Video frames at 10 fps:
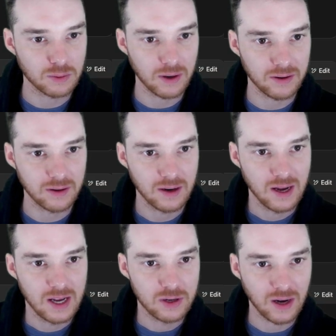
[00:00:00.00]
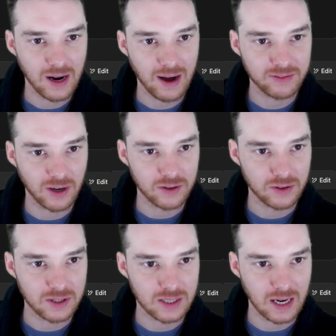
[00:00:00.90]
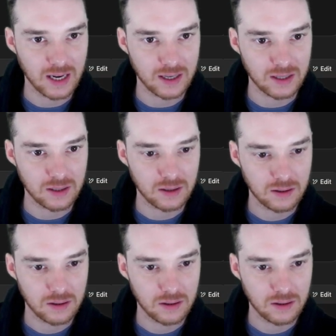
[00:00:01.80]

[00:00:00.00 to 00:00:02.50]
is where you kind of have to understand